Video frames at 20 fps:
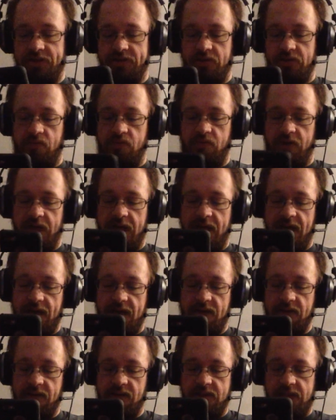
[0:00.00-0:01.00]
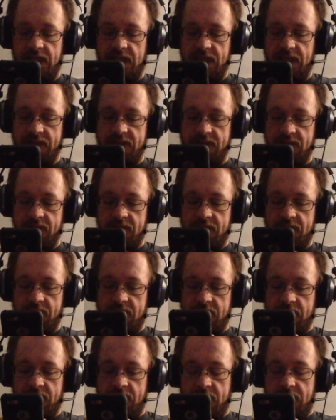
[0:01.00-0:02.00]
So Rianne, Deet,
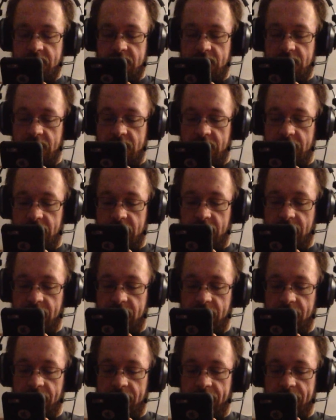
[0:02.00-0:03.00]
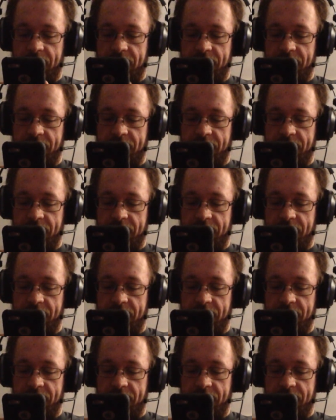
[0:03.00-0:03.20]
um,